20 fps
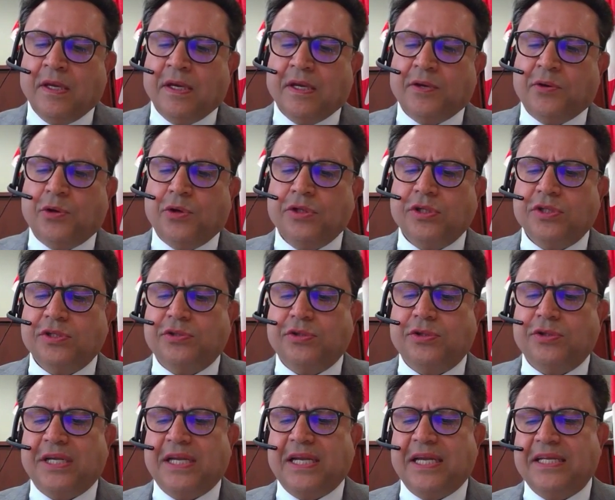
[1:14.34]
According to
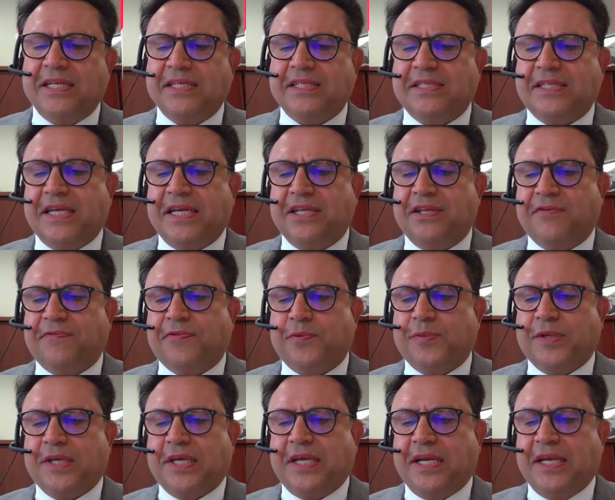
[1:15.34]
the latest data
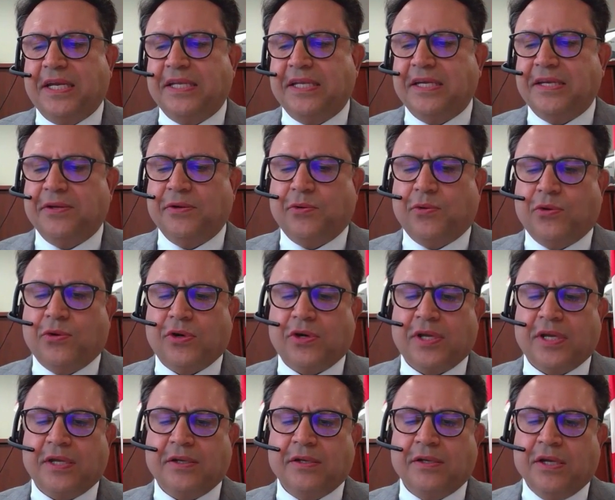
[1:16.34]
from the Canadian
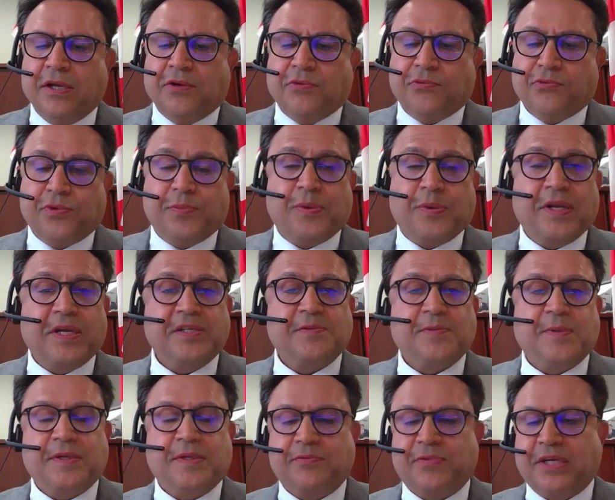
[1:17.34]
Organ
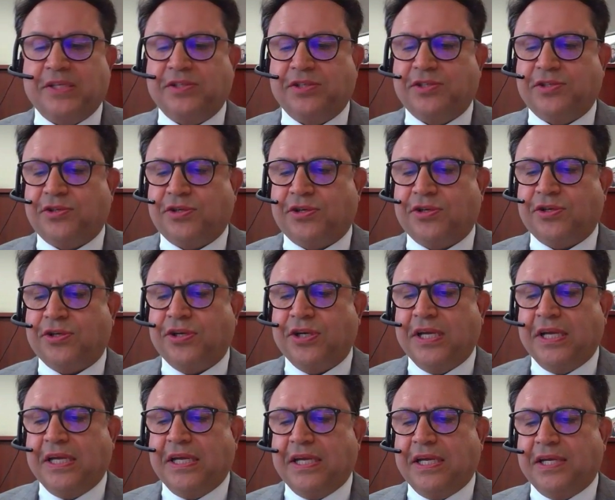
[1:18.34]
Replacement Register,
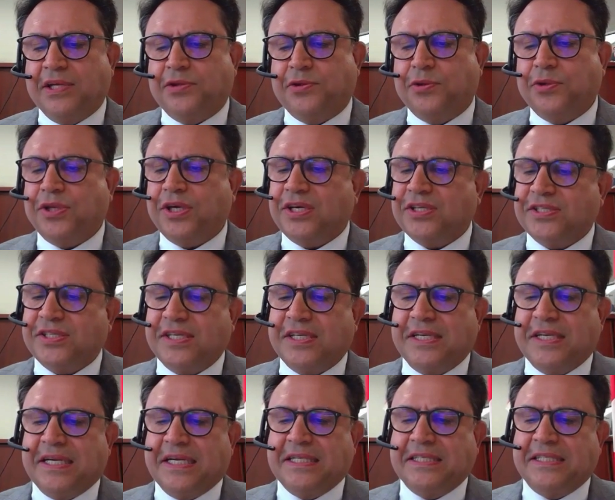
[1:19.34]
in
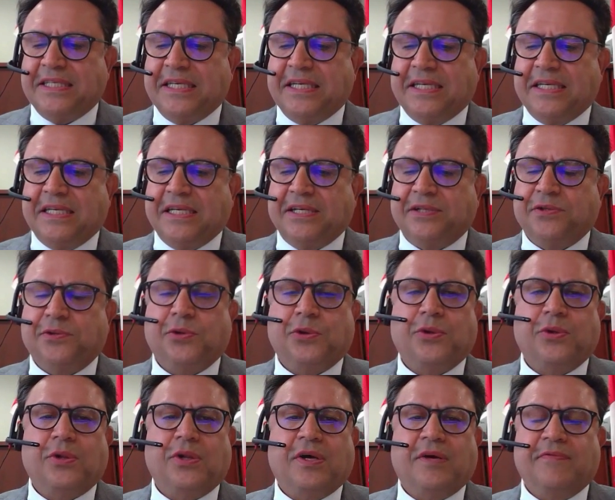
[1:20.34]
2019, a
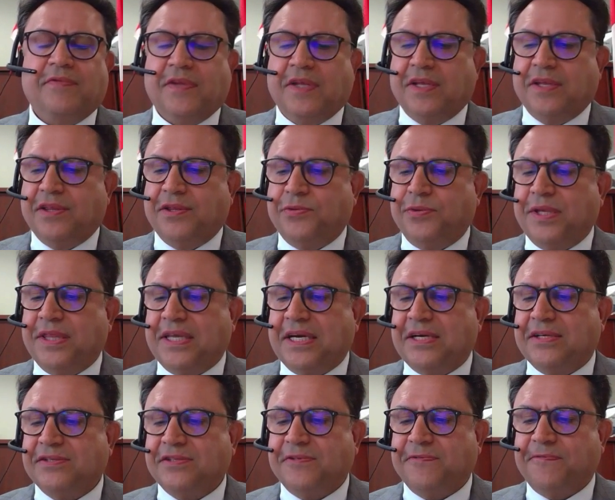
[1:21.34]
total of
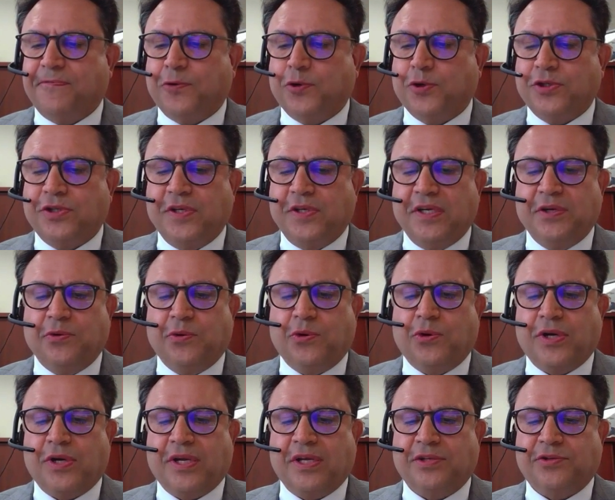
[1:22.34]
3,014
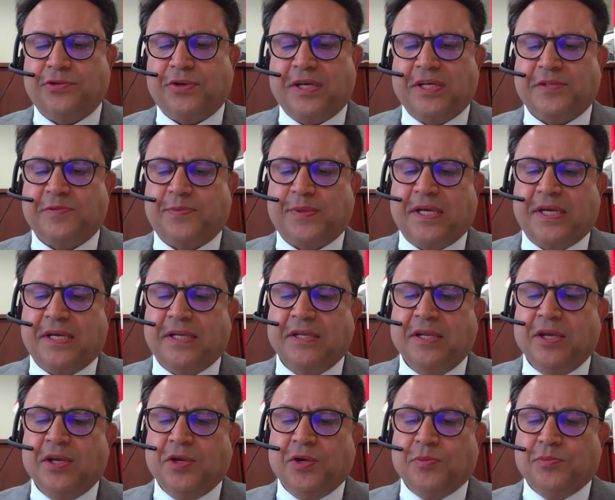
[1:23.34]
organ transplant
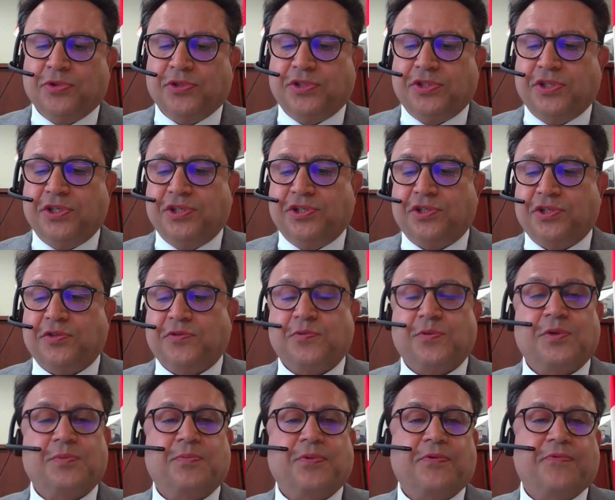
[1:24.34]
procedures
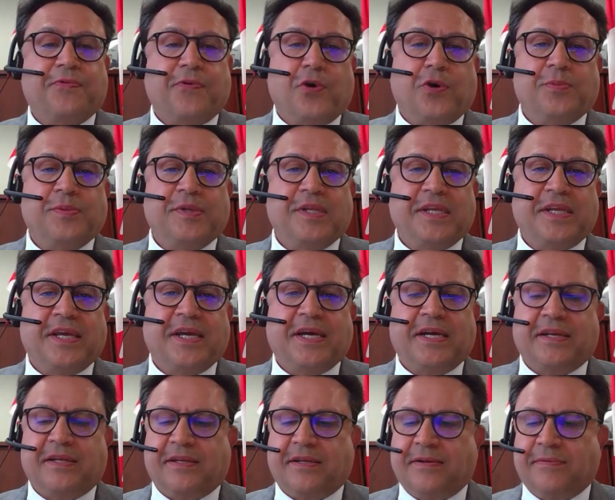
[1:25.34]
were performed in
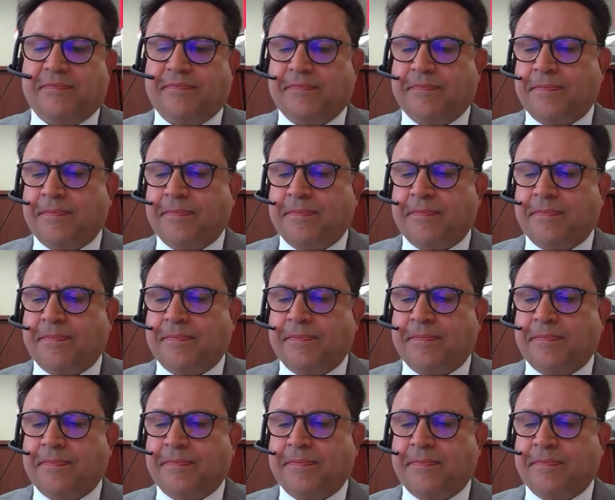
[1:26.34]
Canada,